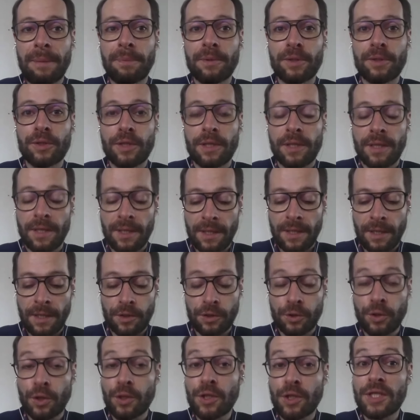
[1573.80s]
people
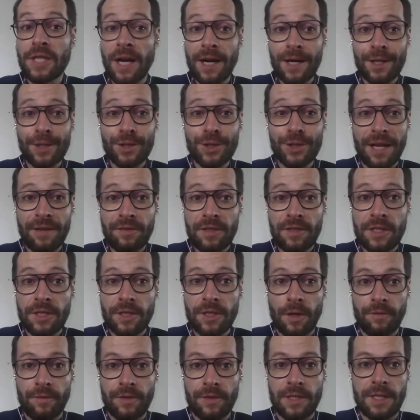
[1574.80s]
should start to have
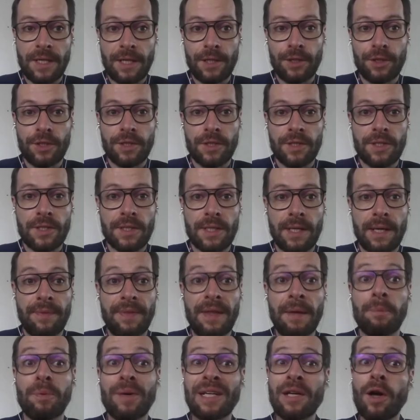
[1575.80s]
these conversations. And
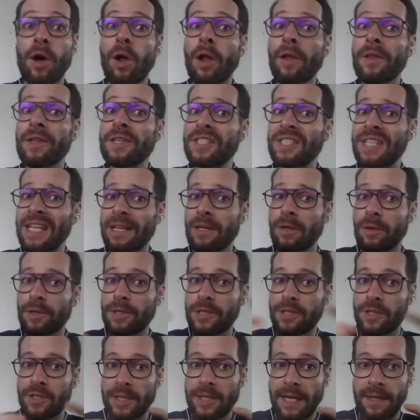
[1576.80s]
they bring all the
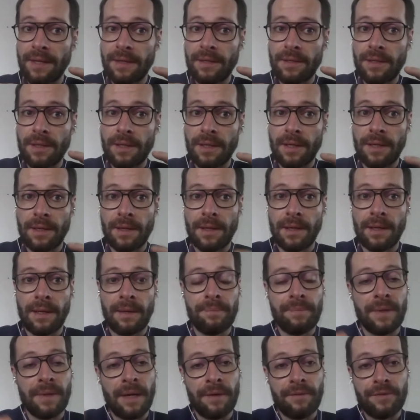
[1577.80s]
stakeholders together.
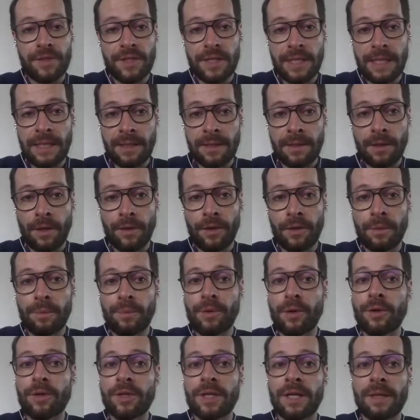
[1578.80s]
I've seen on the
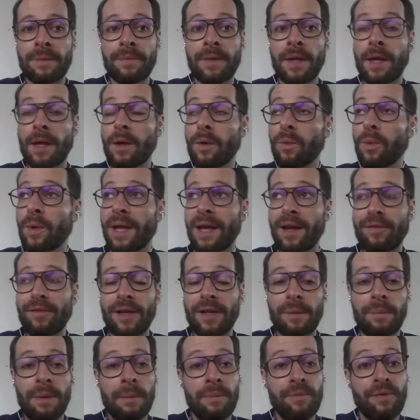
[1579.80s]
program, we have
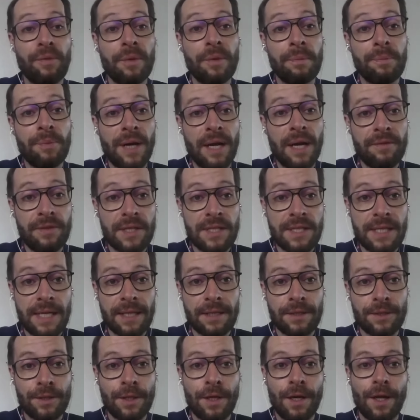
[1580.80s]
like people from the private
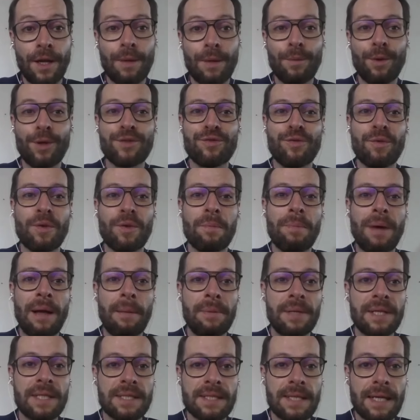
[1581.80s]
sector, also from the
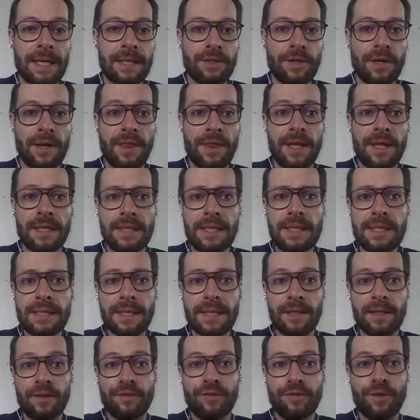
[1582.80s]
public sector. And I think
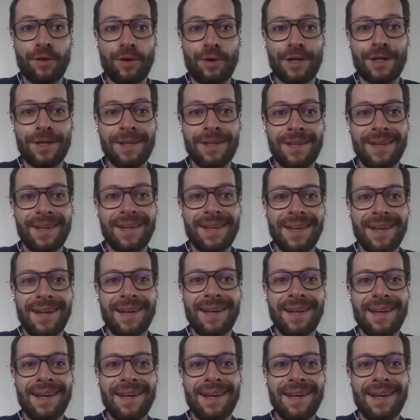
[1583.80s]
these kind of fora